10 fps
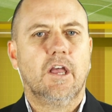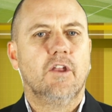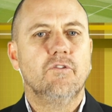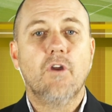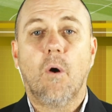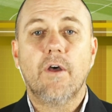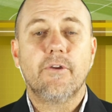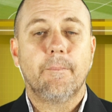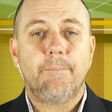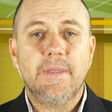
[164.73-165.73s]
no
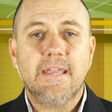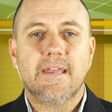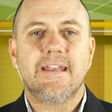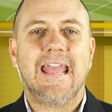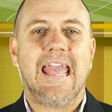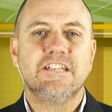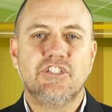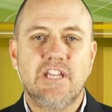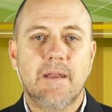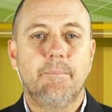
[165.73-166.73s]
other bid
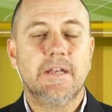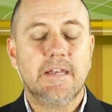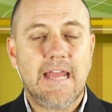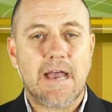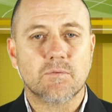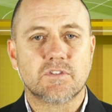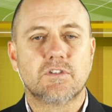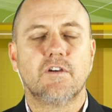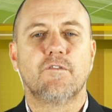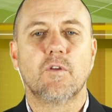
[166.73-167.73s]
has yet been
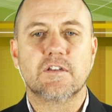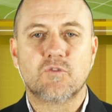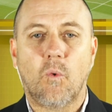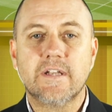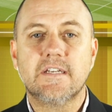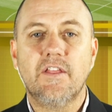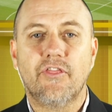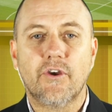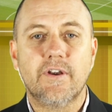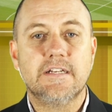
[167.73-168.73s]
announced for the
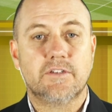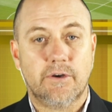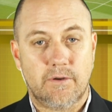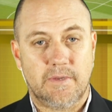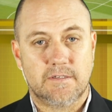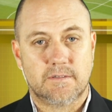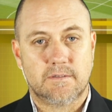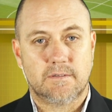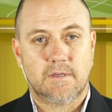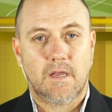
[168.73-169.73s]
2030 tournament,
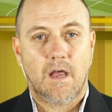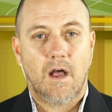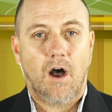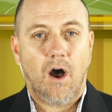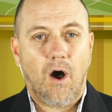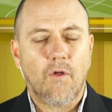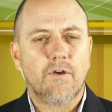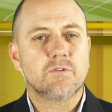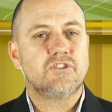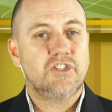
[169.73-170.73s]

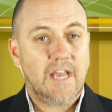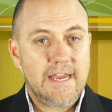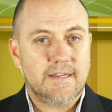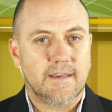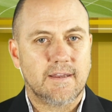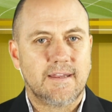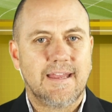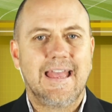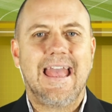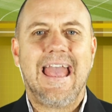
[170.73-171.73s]
although China
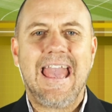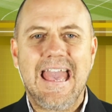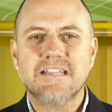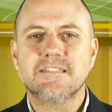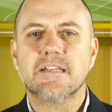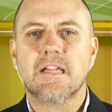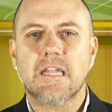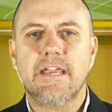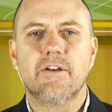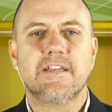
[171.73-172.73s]
has
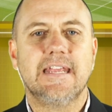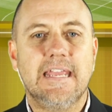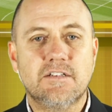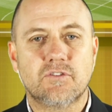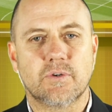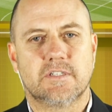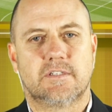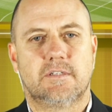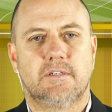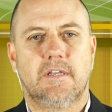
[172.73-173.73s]
declared an
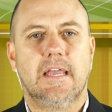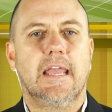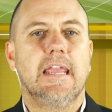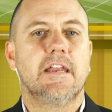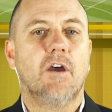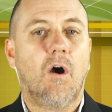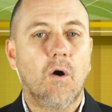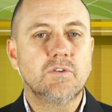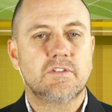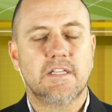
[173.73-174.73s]
interest in
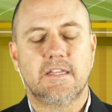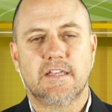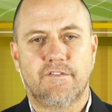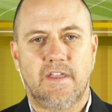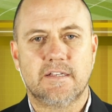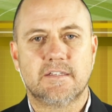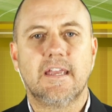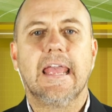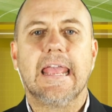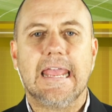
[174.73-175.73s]
hosting the event
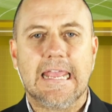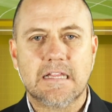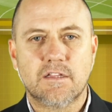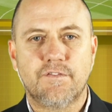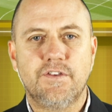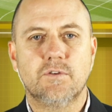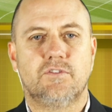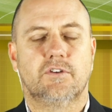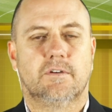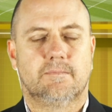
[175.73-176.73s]
in the future.